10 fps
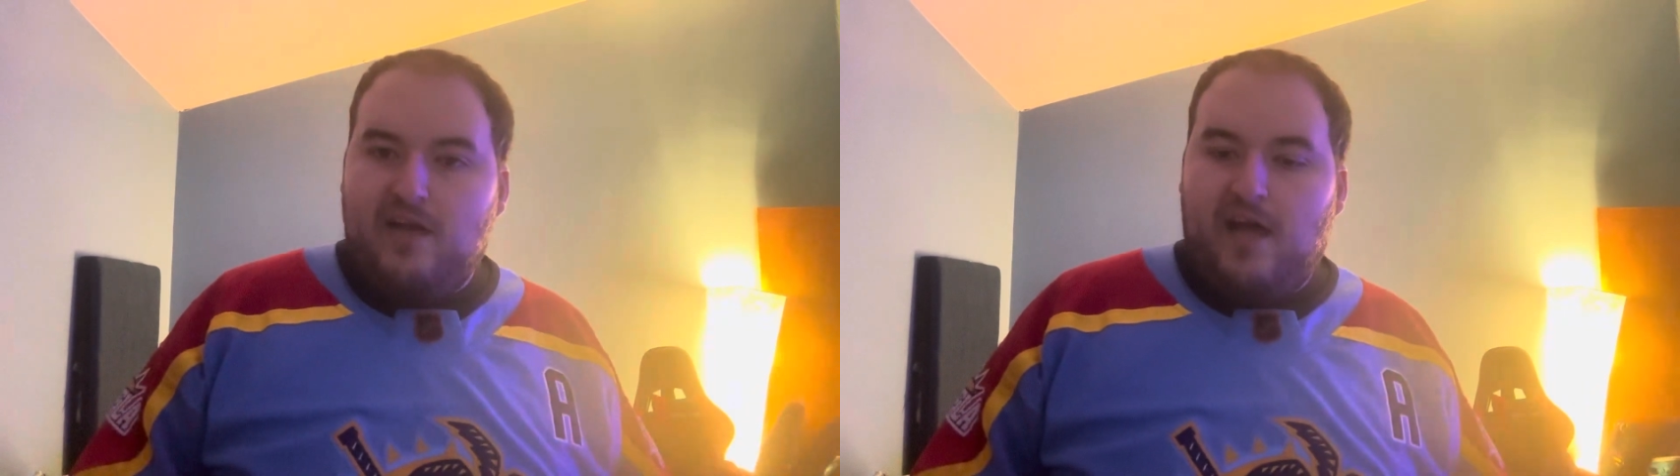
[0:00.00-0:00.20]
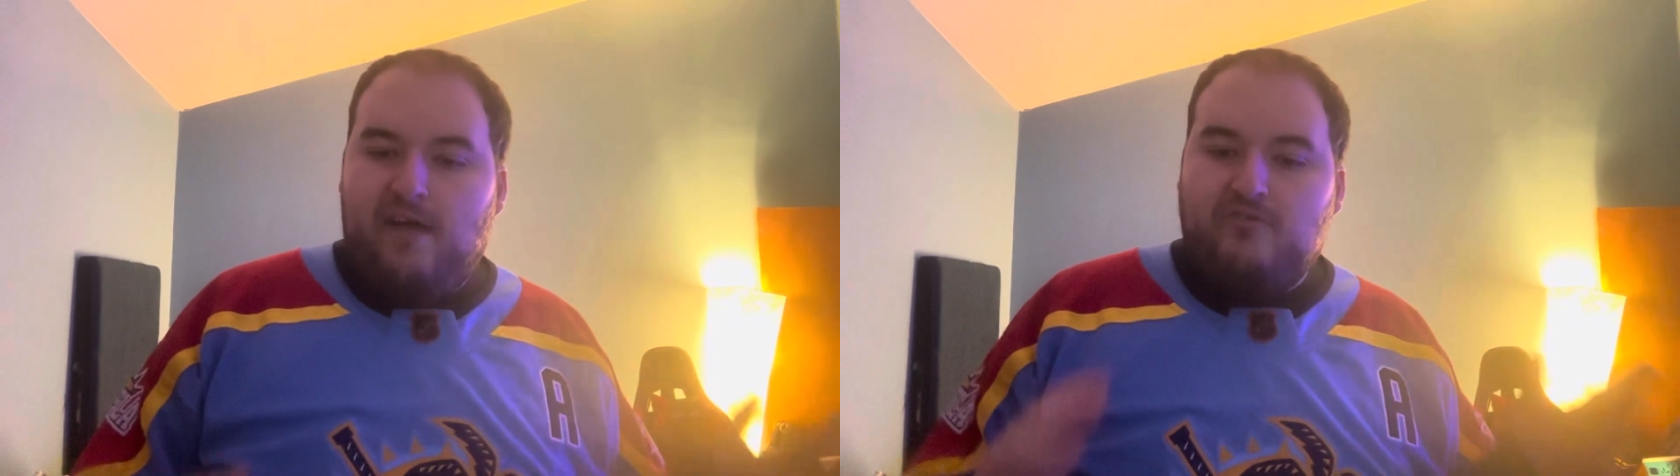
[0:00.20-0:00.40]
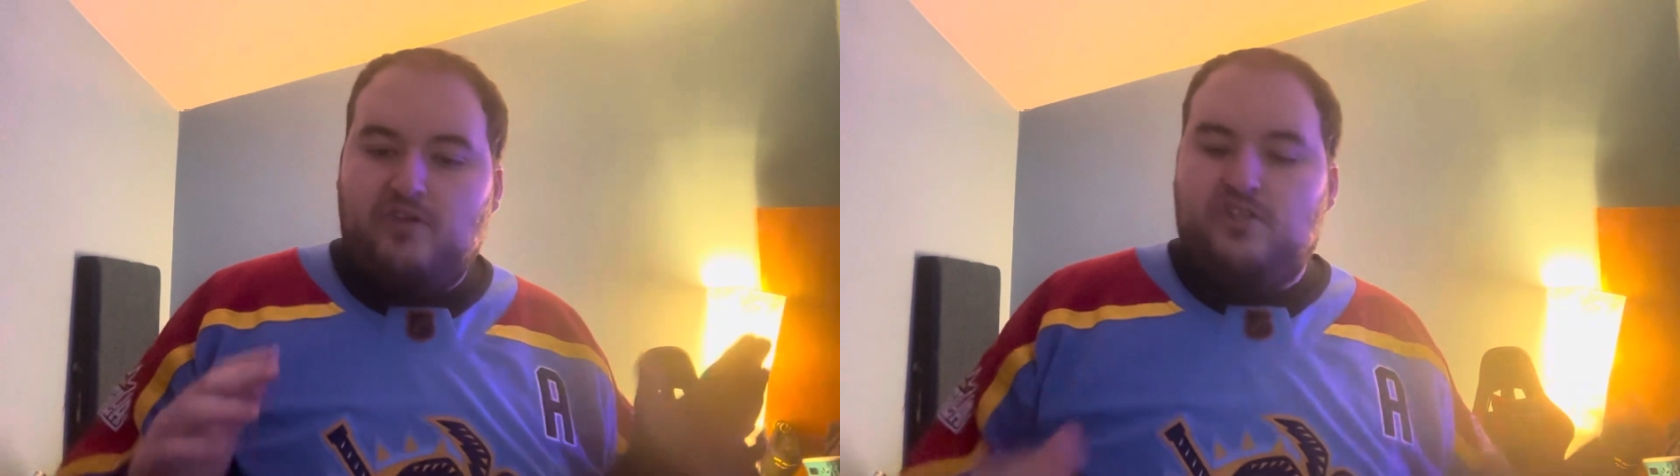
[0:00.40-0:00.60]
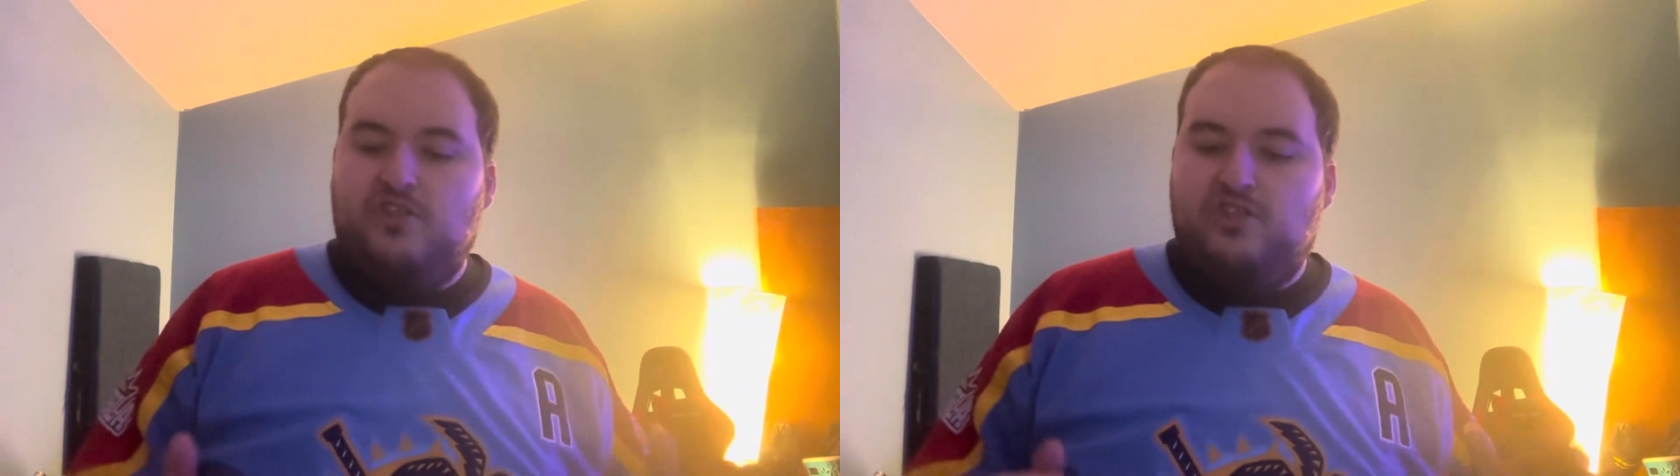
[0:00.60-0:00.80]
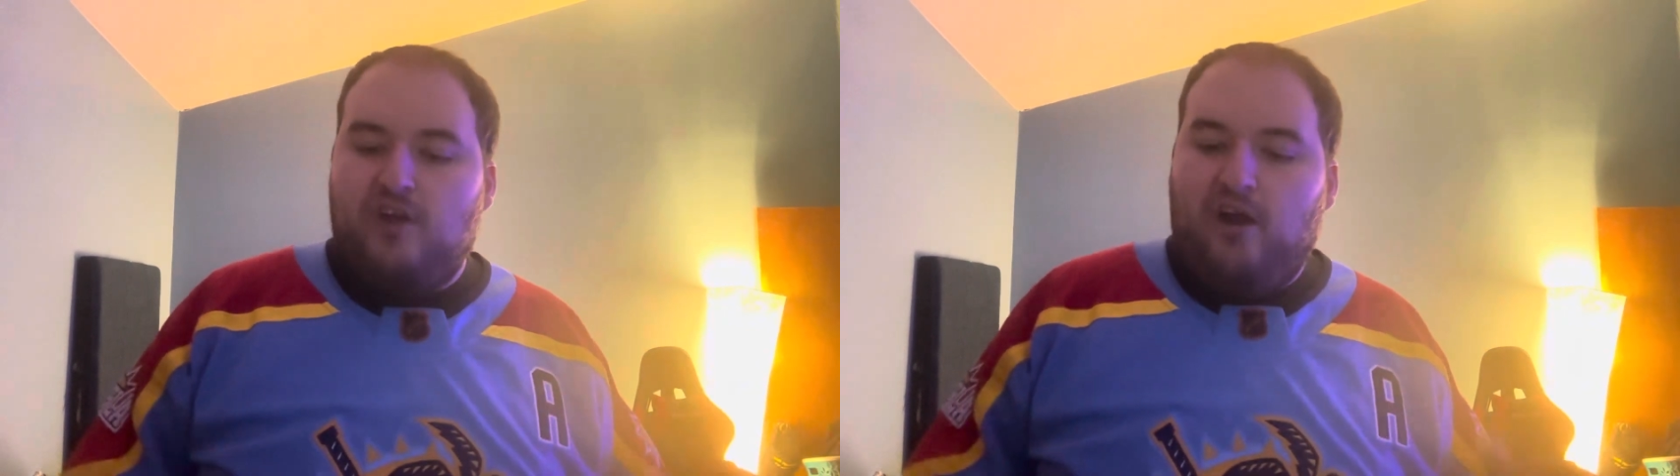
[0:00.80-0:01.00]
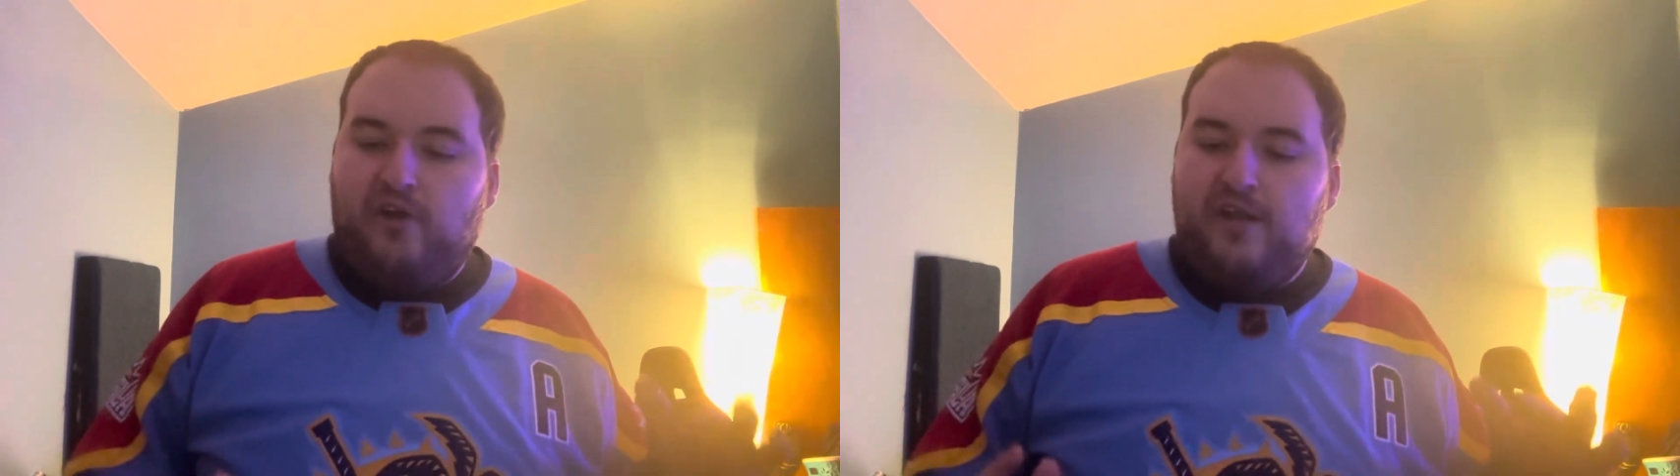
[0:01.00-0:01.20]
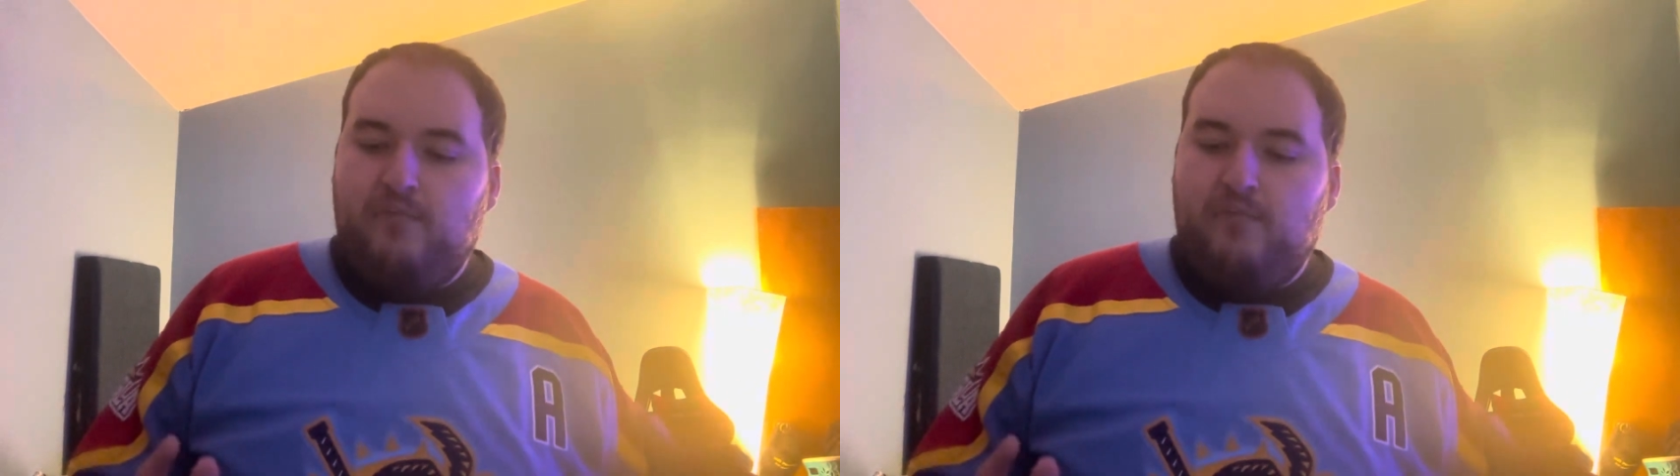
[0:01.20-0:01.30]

of Tristan Jarry,